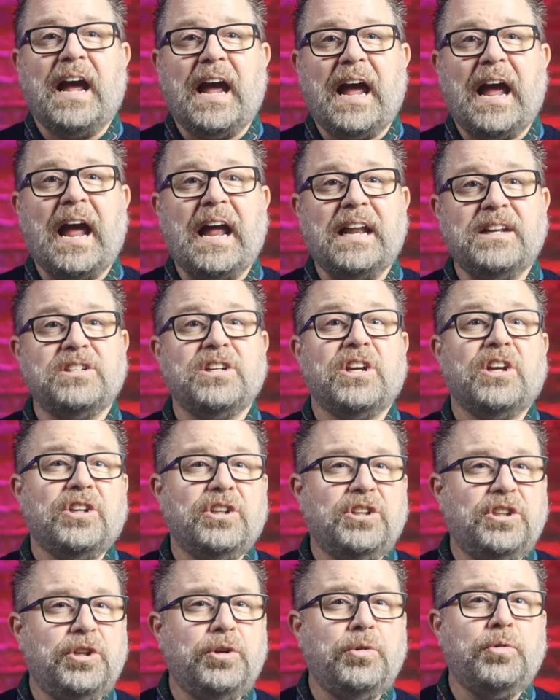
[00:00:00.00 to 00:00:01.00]
and
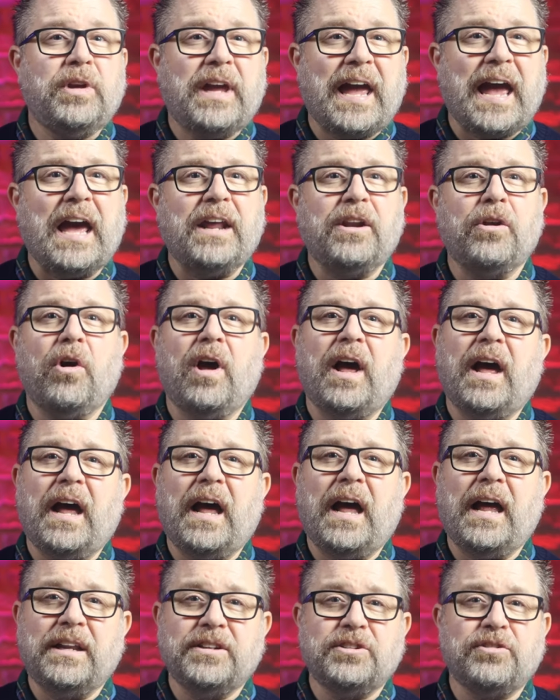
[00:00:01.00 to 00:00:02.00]
you cannot
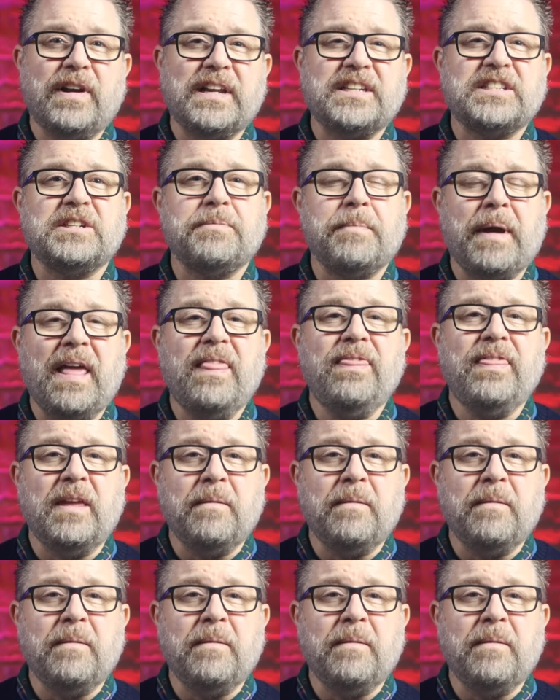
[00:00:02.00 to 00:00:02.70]
underestimate